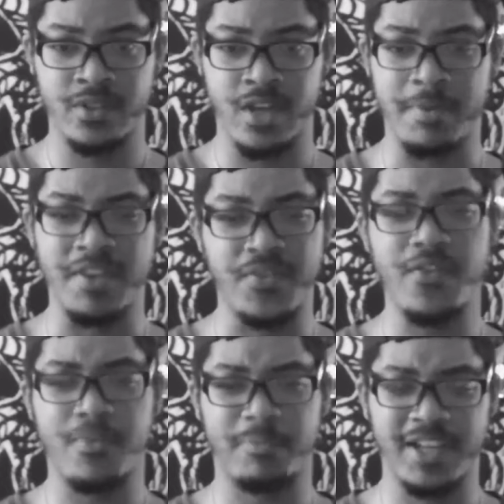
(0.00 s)
I mean, if you
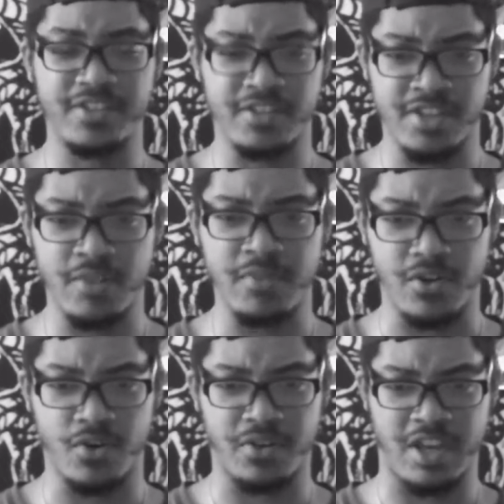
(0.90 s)
ever played the Tony
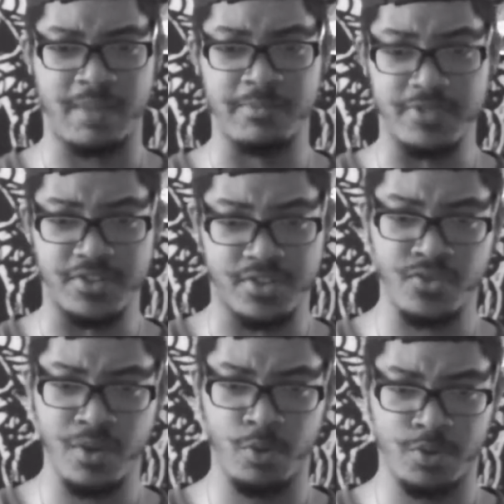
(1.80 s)
Hawk games,
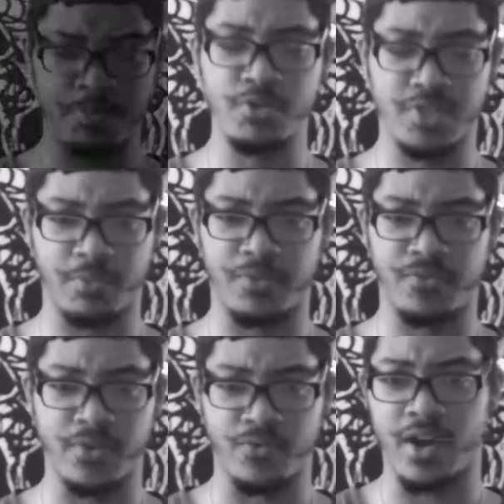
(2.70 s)
Skribbal's music would
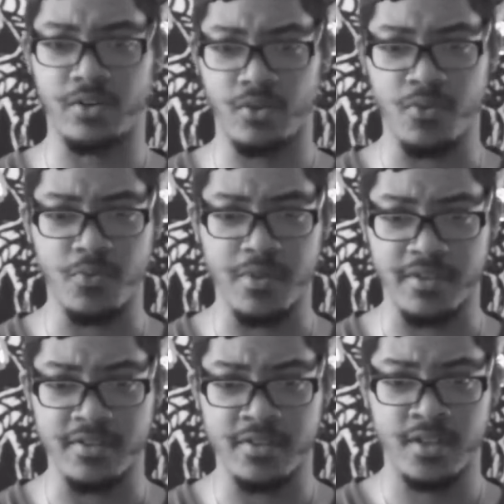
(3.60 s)
fit right along with
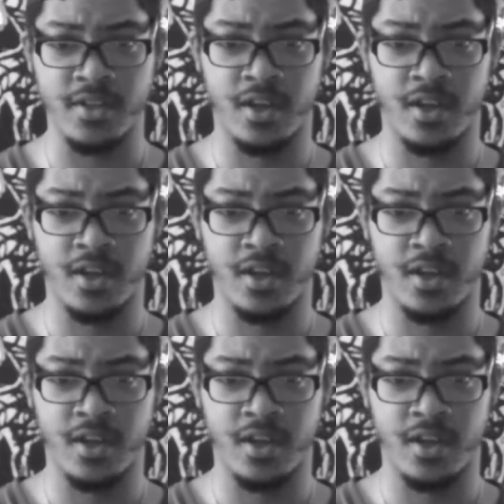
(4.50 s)
it.